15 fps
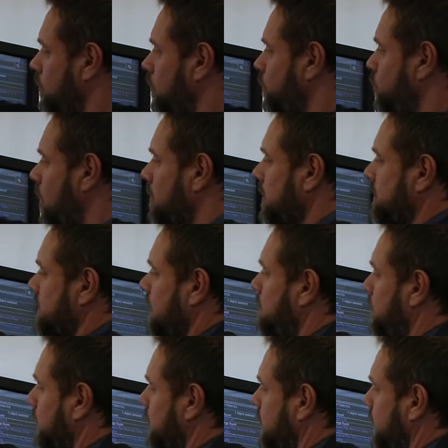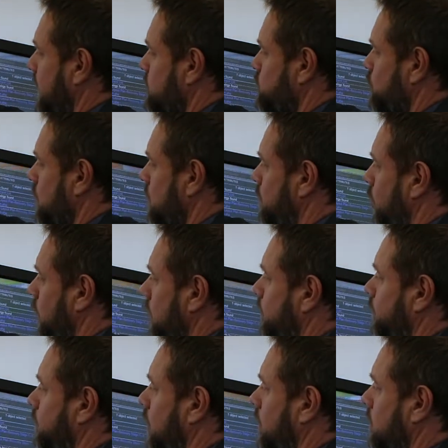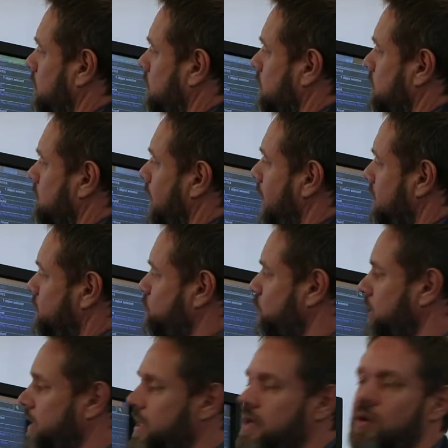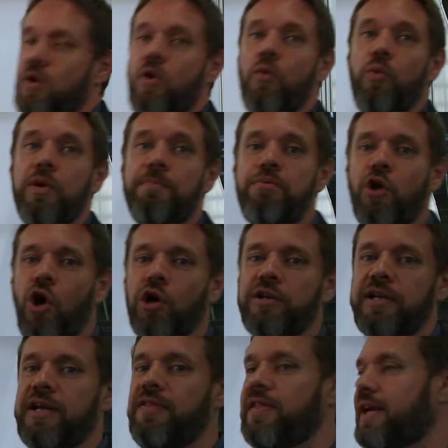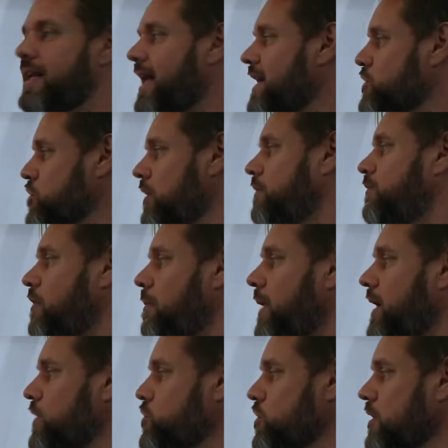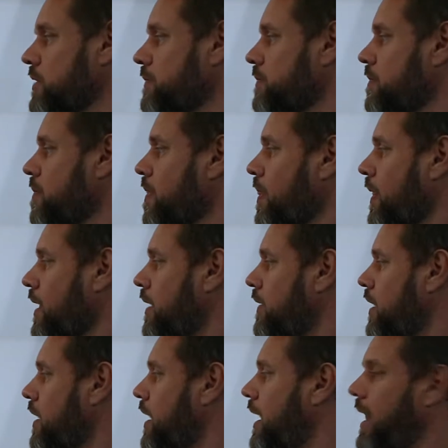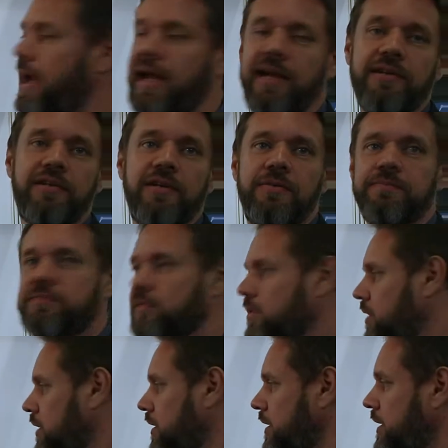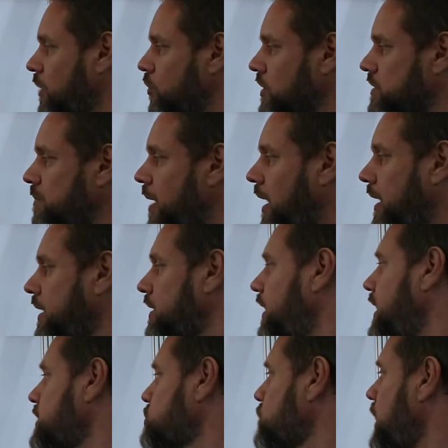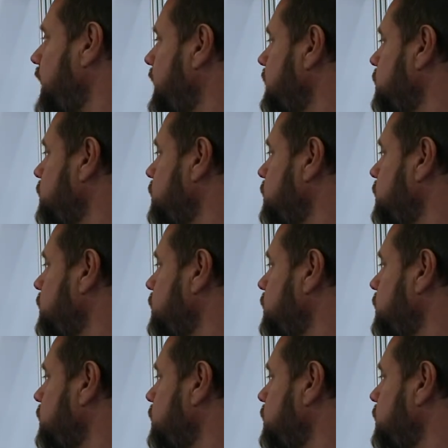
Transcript: From a simple clash report from Smart 3D, we brought in the clash information. And here is my clash, and